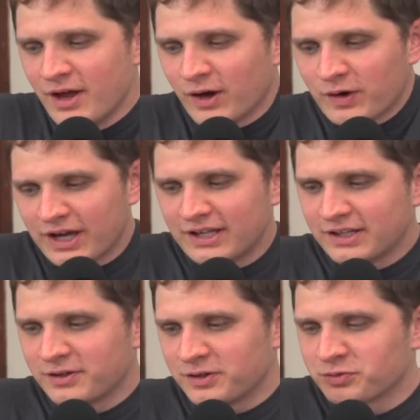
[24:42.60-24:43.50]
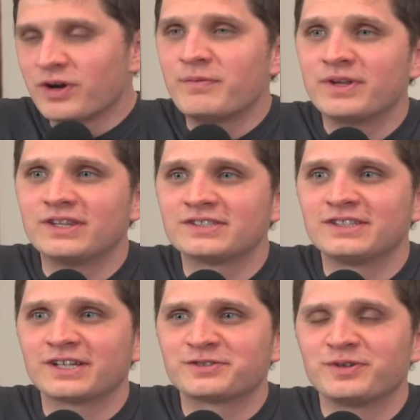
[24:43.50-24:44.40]
Okay, Raymond,
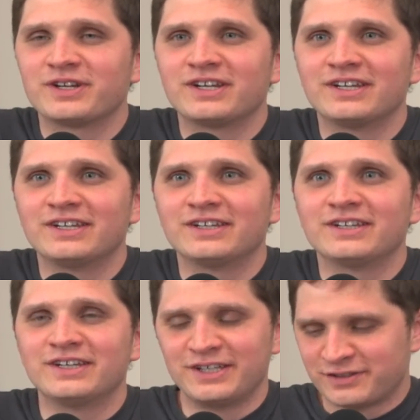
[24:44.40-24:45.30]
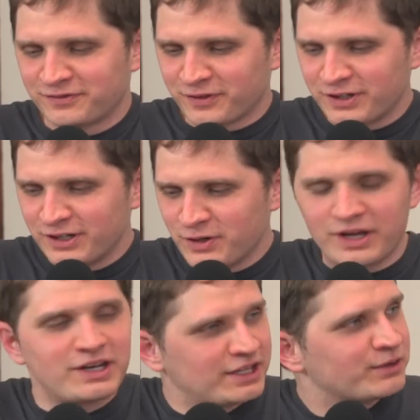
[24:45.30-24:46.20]
this next one is for
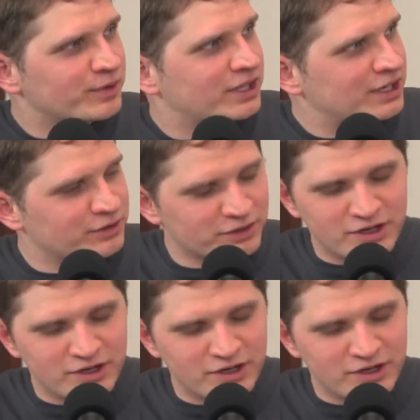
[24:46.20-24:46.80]
you, and then we can hear your